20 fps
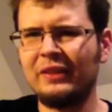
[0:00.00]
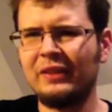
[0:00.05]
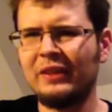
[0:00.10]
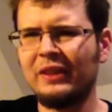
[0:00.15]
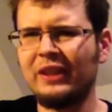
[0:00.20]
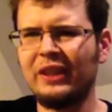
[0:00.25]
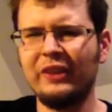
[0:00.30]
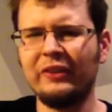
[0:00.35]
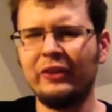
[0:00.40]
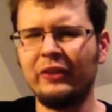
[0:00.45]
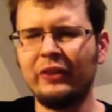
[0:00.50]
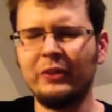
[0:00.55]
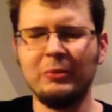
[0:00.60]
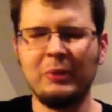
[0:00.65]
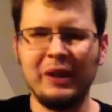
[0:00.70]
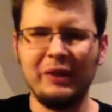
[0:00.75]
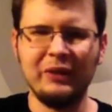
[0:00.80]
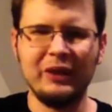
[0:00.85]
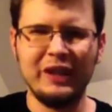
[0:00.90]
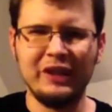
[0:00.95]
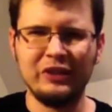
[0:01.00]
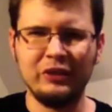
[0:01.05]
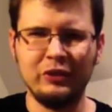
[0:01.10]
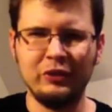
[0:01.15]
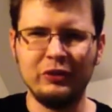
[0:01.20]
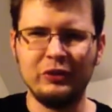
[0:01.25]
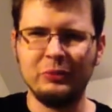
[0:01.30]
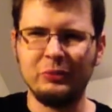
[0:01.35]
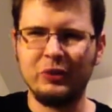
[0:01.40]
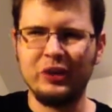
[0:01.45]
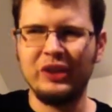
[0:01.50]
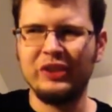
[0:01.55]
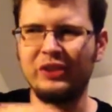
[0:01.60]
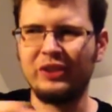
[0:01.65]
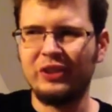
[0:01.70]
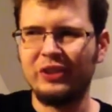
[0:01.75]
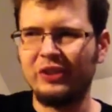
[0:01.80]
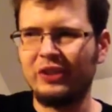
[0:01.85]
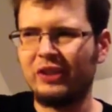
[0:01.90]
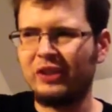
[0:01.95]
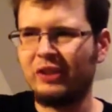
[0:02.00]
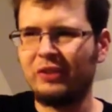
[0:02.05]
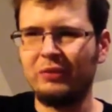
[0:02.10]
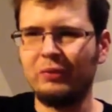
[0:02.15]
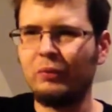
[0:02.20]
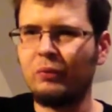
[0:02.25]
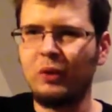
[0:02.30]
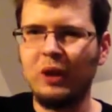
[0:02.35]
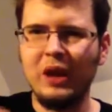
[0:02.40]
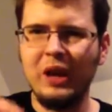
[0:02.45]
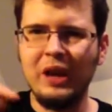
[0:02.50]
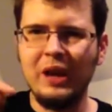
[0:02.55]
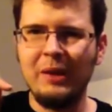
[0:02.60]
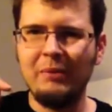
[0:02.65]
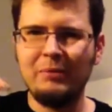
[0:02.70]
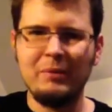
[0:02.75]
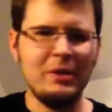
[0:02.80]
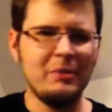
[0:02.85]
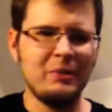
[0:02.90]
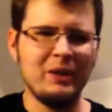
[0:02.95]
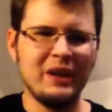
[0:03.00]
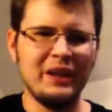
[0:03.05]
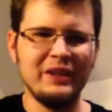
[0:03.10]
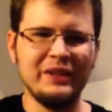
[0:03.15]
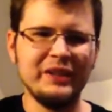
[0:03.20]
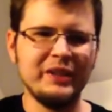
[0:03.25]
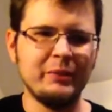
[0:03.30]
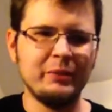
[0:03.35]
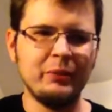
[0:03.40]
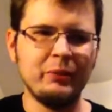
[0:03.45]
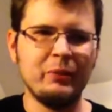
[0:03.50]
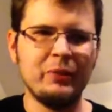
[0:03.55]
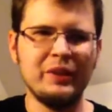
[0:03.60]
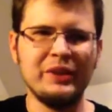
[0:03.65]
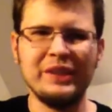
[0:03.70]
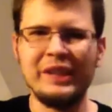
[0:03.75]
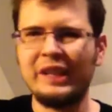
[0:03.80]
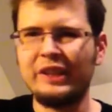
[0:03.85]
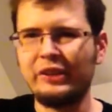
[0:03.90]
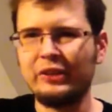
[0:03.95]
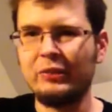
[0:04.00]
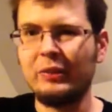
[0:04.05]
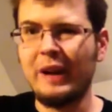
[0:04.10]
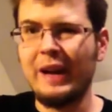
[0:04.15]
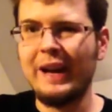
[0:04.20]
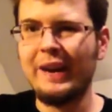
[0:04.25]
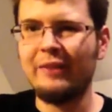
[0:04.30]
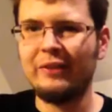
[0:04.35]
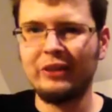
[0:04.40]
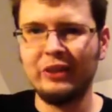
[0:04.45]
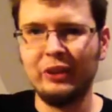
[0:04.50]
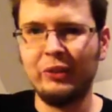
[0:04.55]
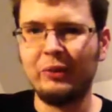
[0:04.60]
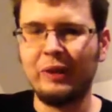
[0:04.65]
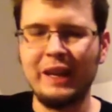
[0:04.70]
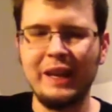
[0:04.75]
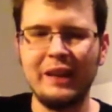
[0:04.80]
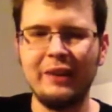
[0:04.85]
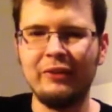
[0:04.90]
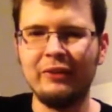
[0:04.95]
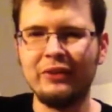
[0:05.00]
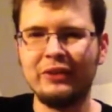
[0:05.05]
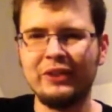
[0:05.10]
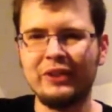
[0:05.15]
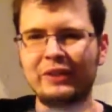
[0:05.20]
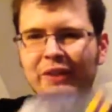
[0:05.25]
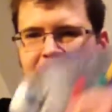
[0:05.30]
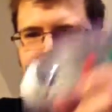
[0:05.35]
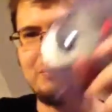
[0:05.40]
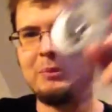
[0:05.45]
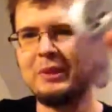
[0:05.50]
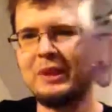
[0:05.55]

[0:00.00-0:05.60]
enough of them, I would actually do some research and memorize some of the ones that I do have and don't have and stuff like that.